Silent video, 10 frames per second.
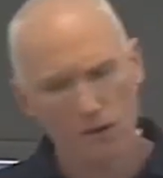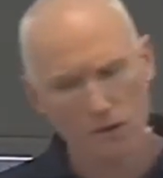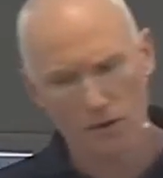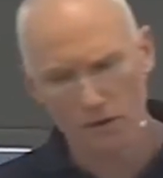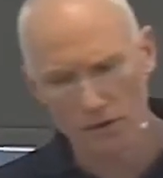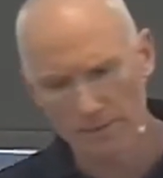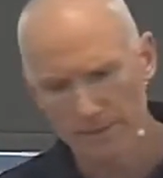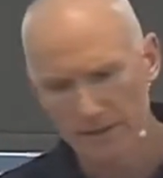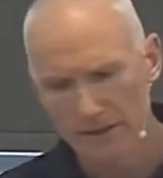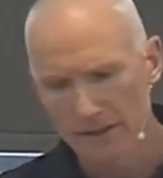
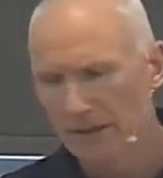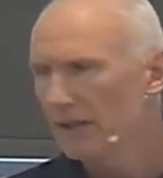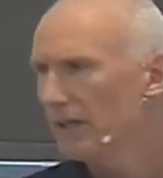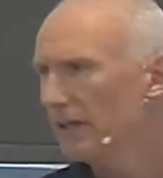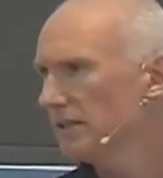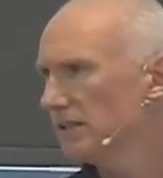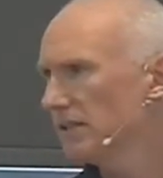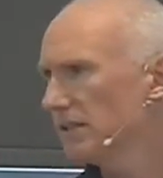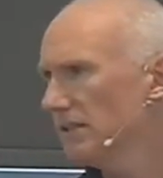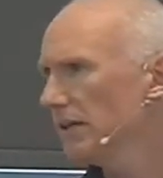law is
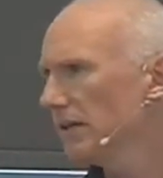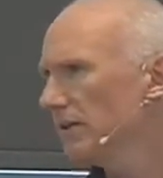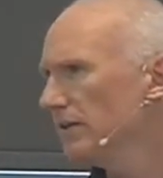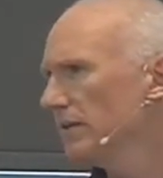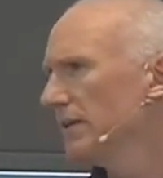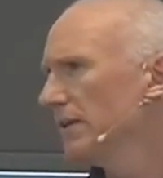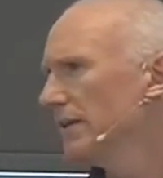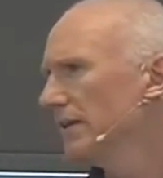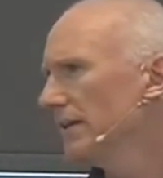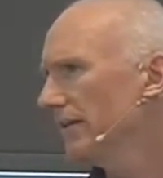still
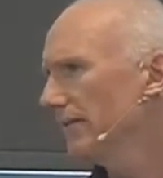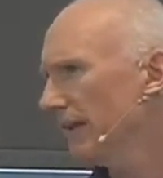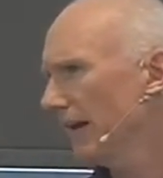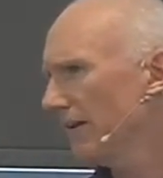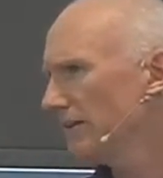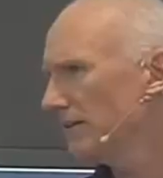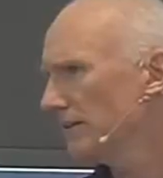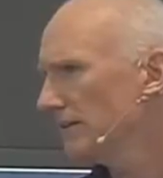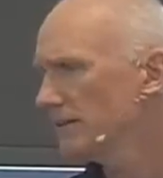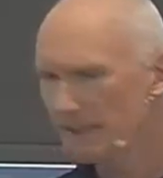lived
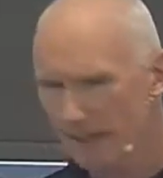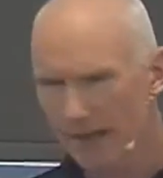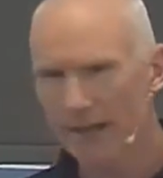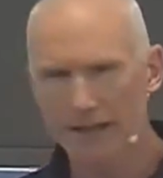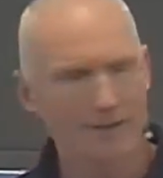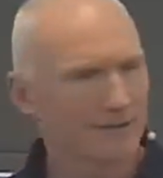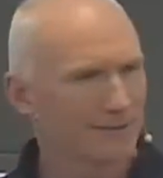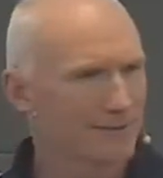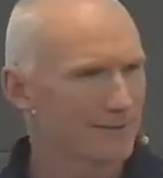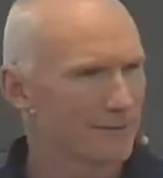out today,
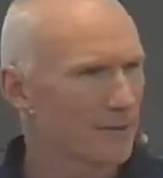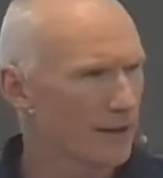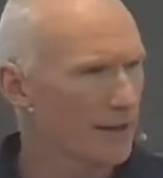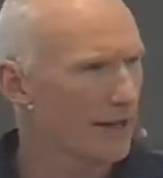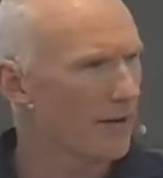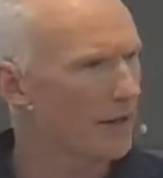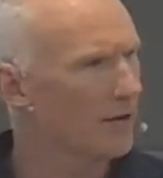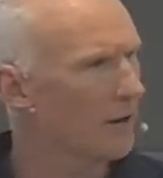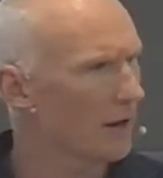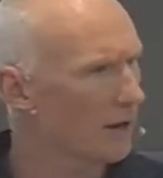right now.
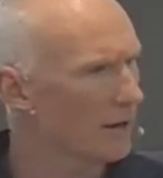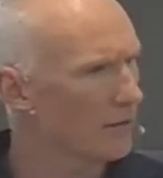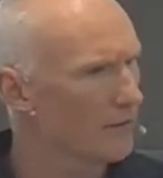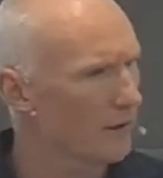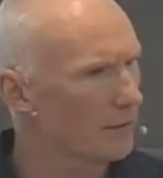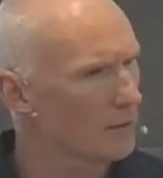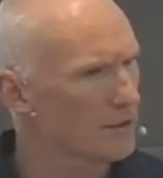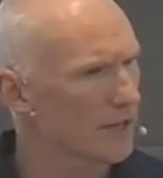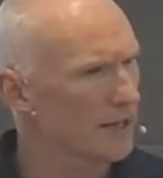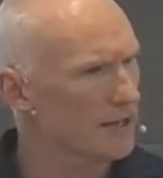In fact, we
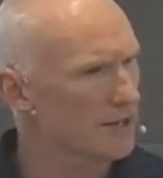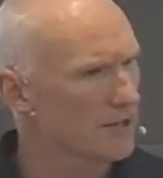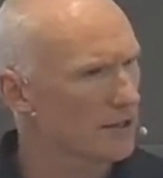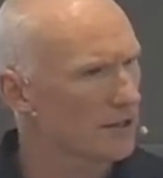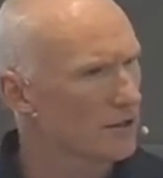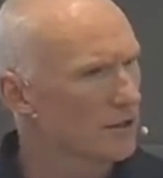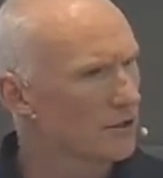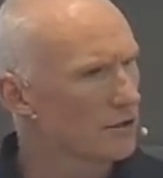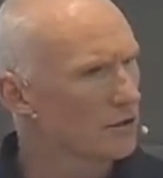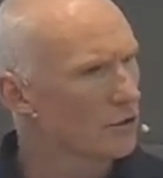would say it's the,
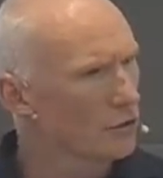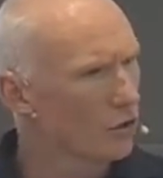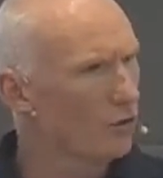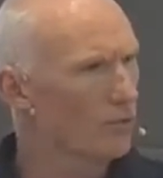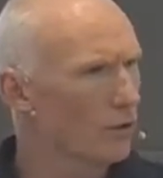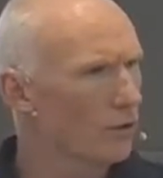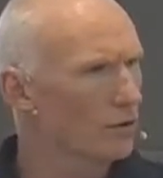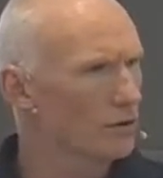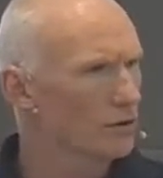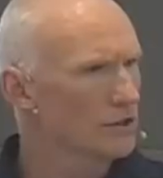the
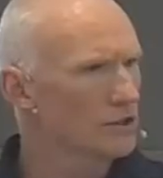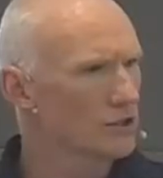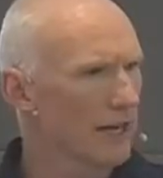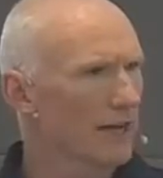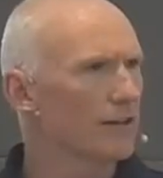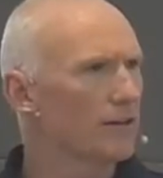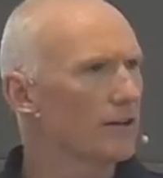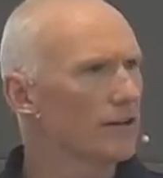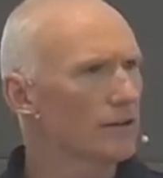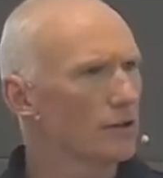normal,
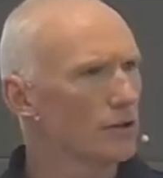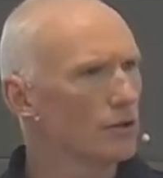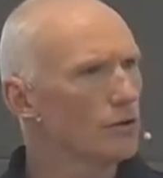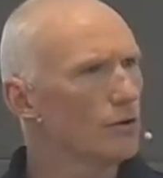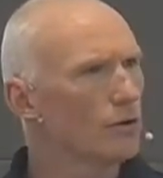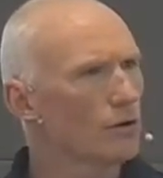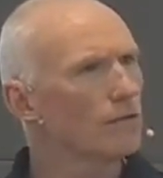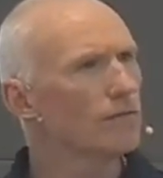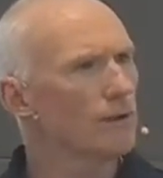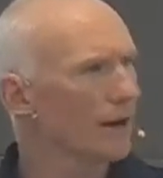standard law
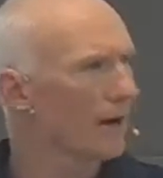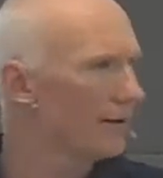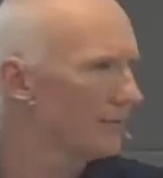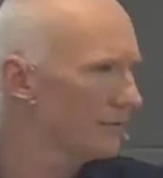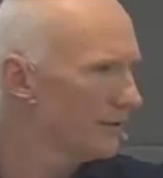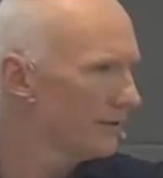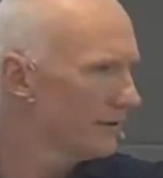of love